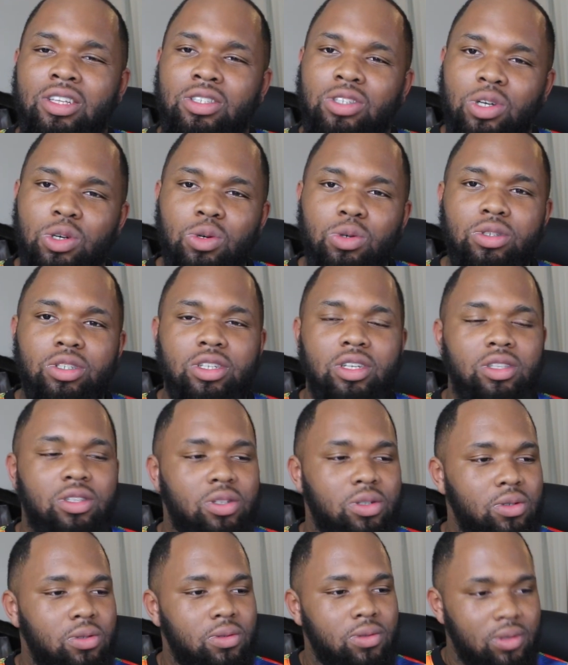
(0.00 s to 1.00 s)
Tunchi
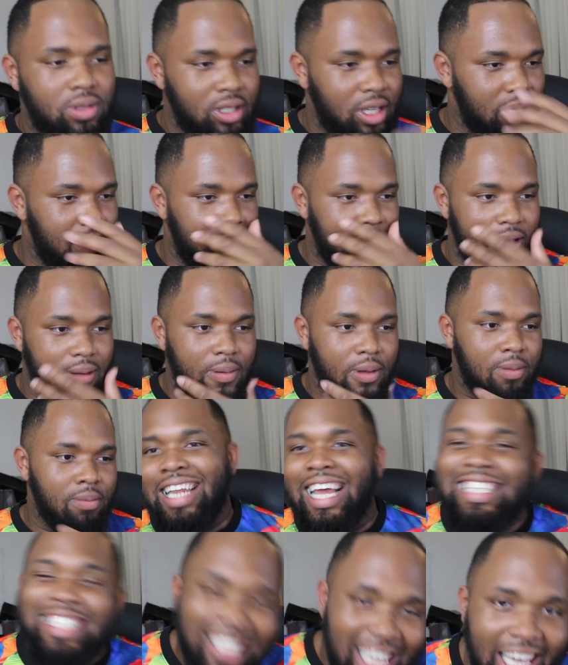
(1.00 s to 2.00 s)
Tuesday, baby.
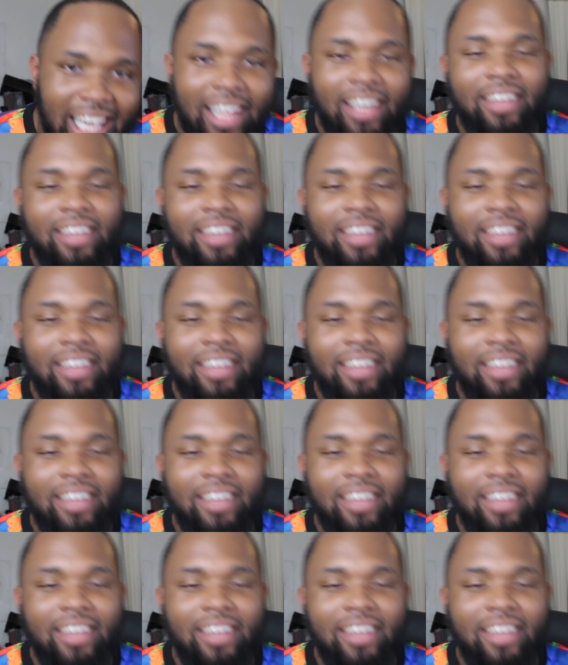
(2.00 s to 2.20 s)
Let's get